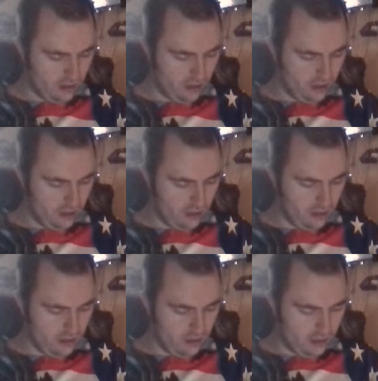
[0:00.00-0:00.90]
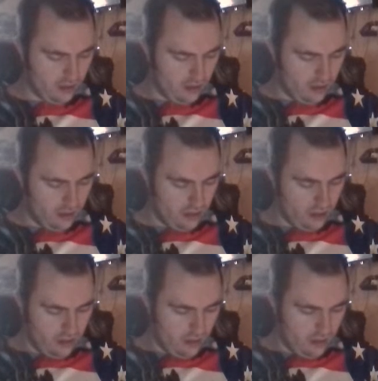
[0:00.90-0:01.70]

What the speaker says: Nobody speaks.